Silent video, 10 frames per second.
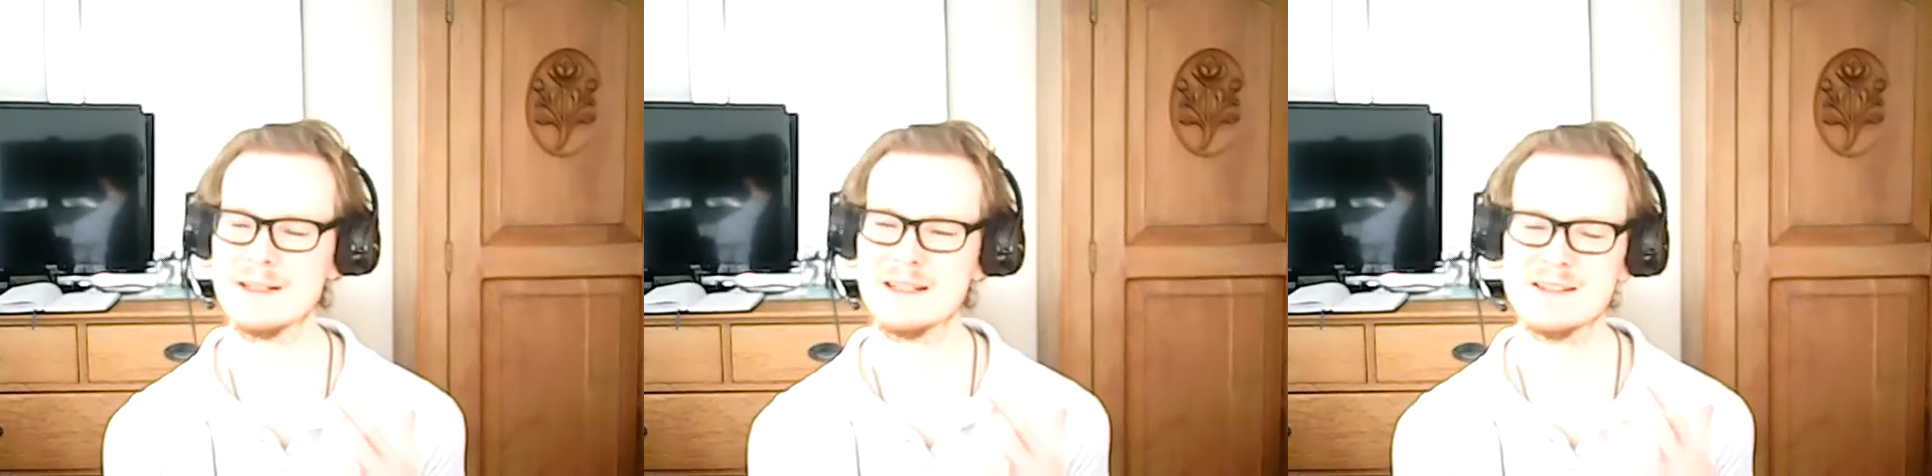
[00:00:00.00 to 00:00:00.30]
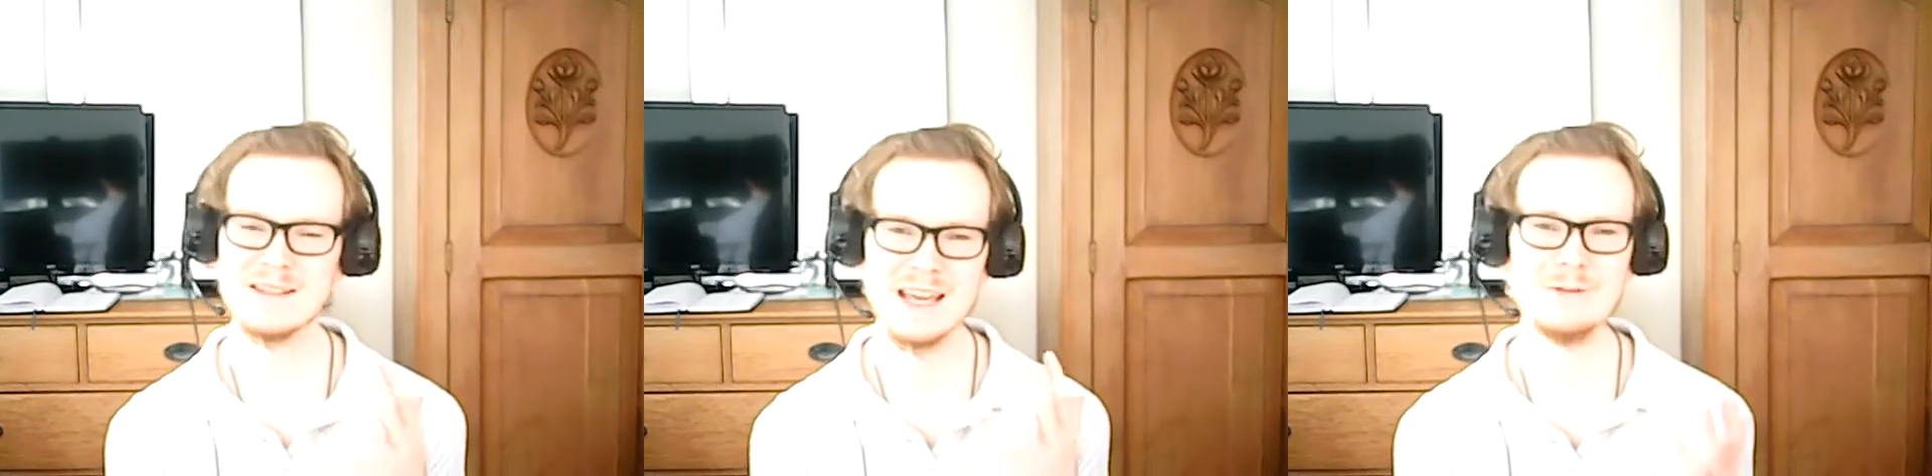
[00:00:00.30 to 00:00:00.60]

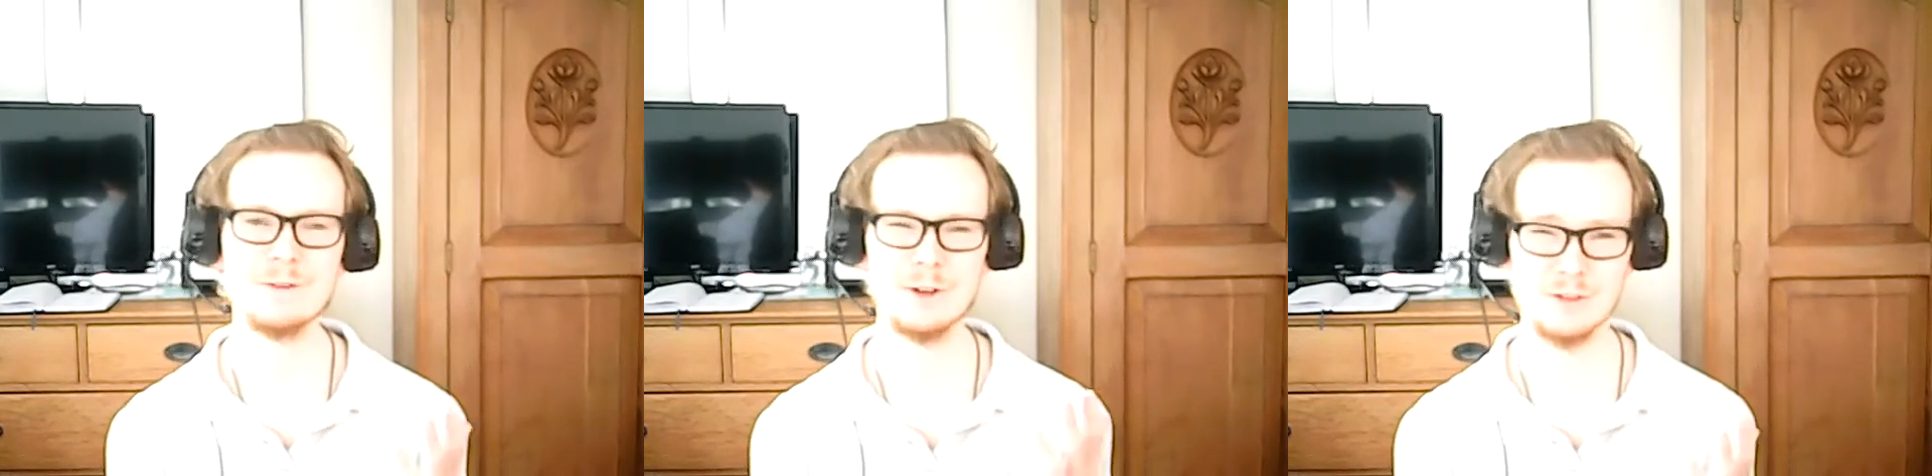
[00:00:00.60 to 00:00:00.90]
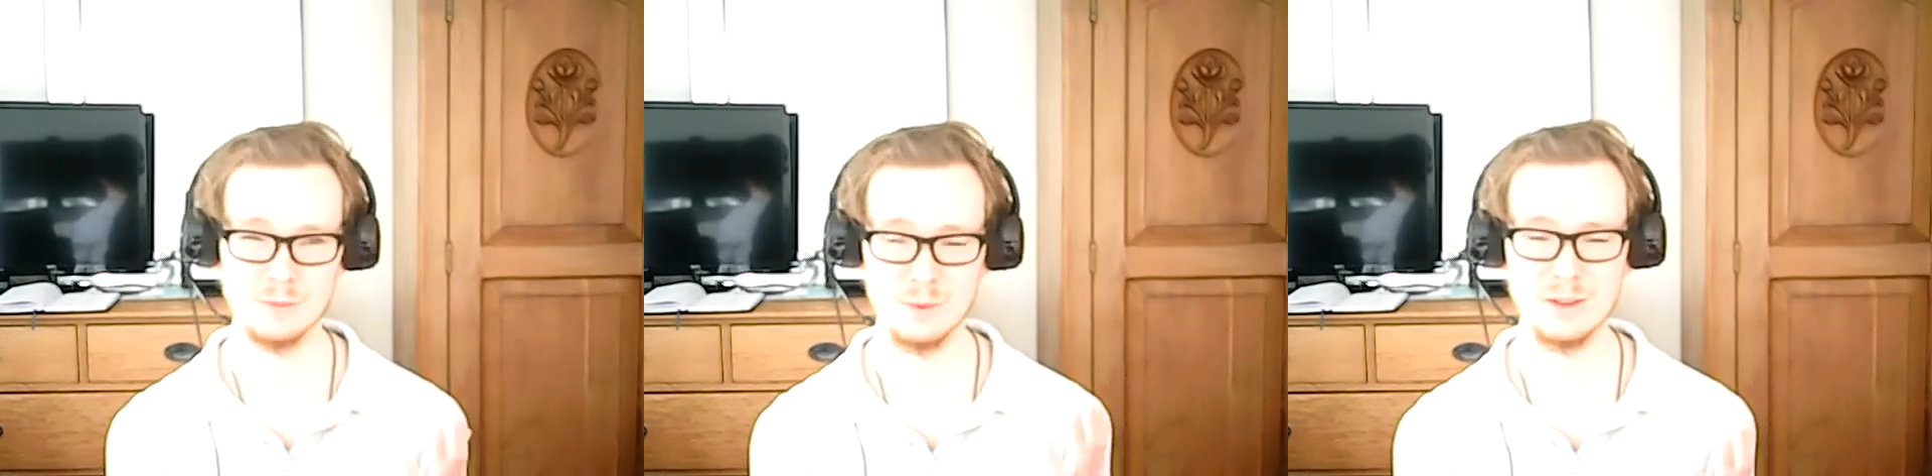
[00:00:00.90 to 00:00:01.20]

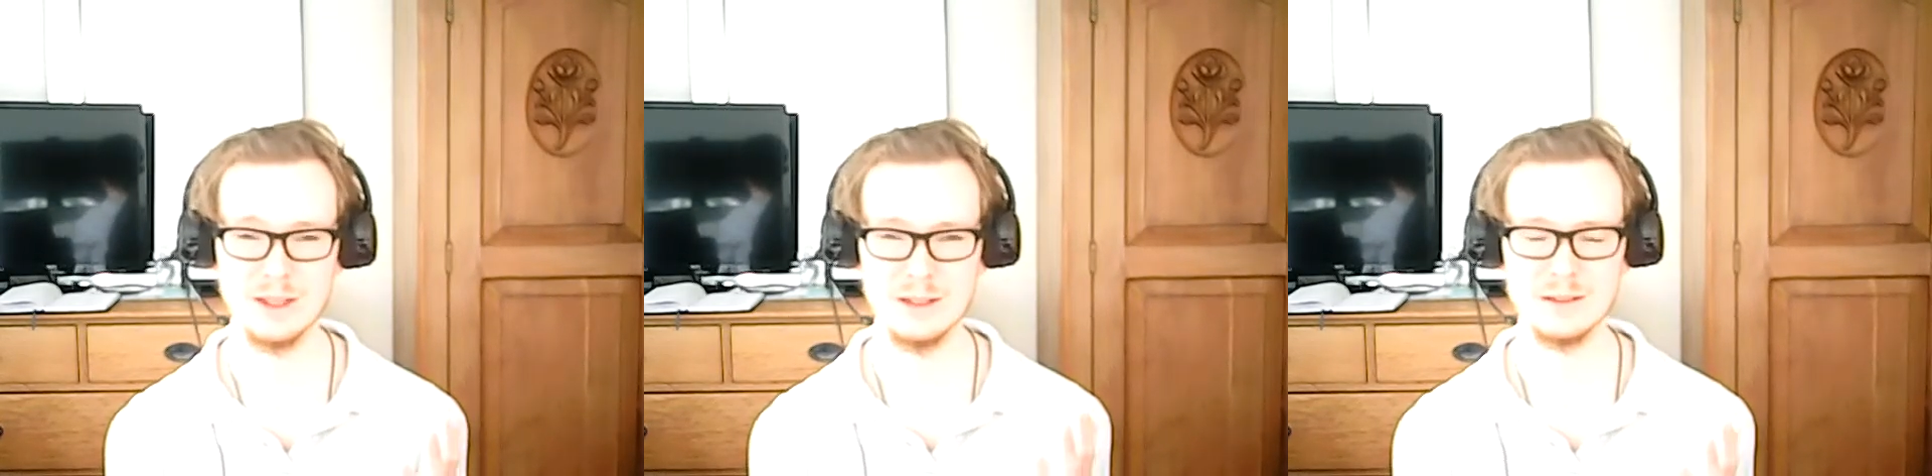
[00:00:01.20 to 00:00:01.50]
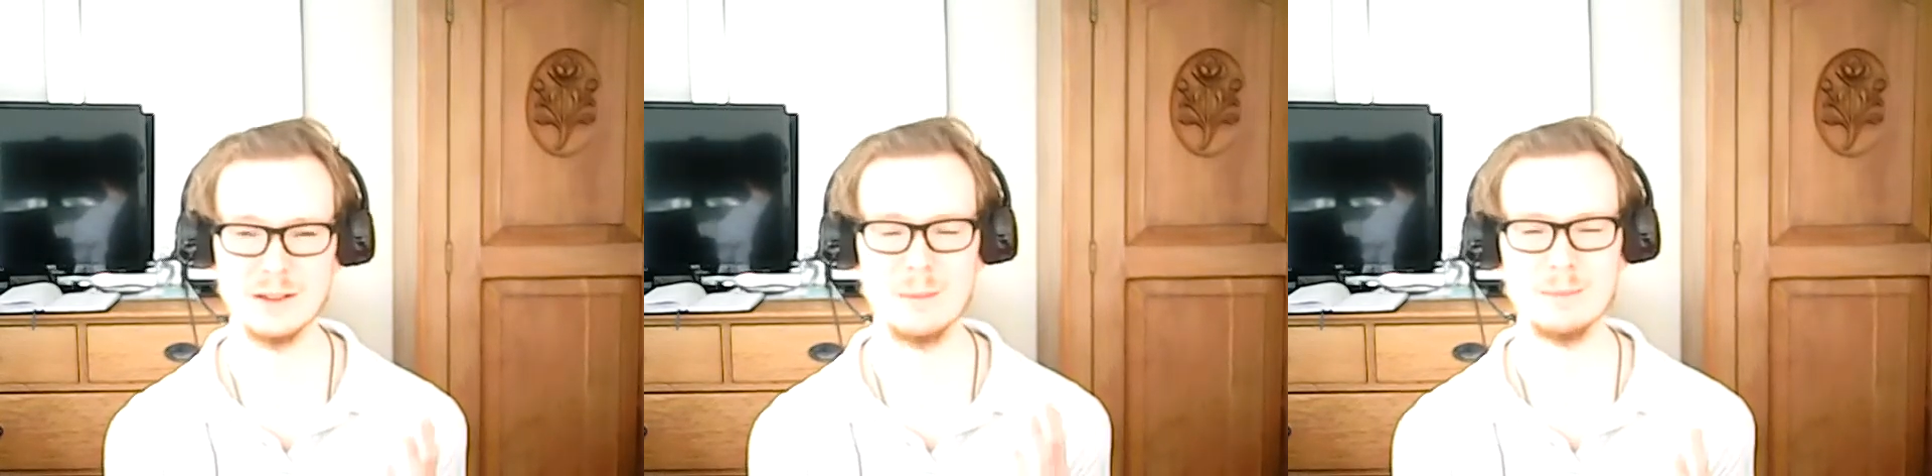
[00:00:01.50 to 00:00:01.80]
safeness
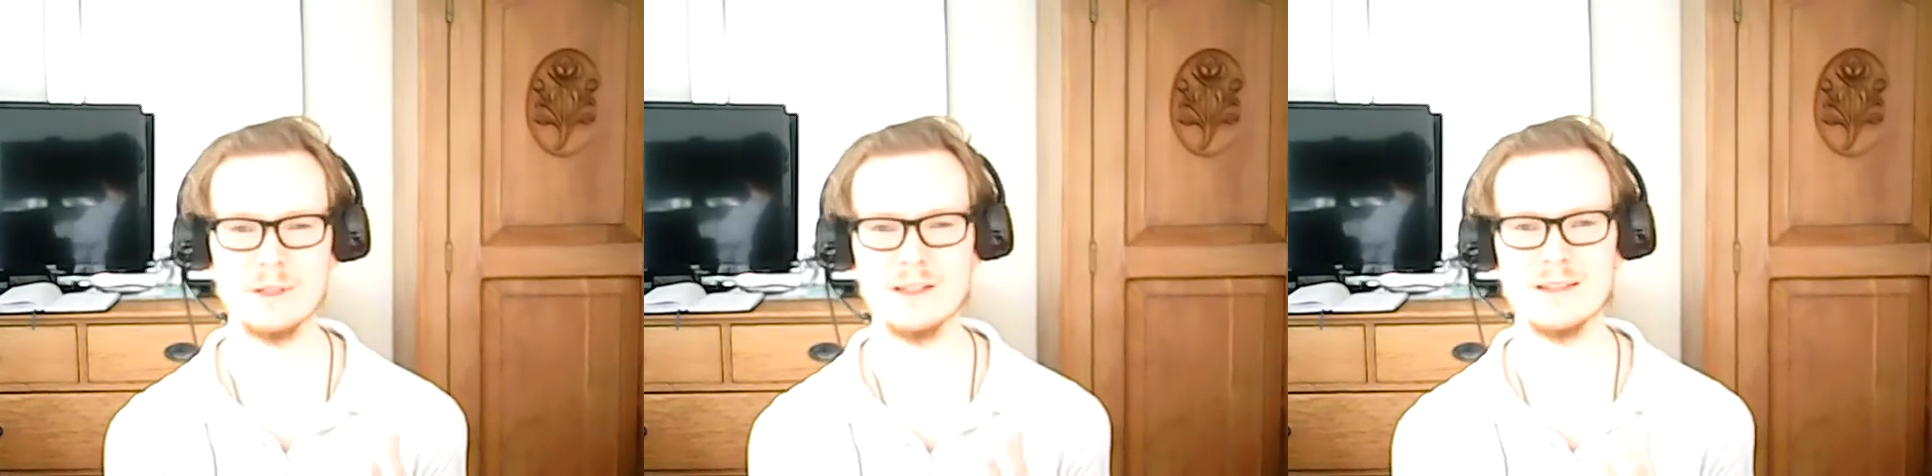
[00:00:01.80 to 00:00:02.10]
within companies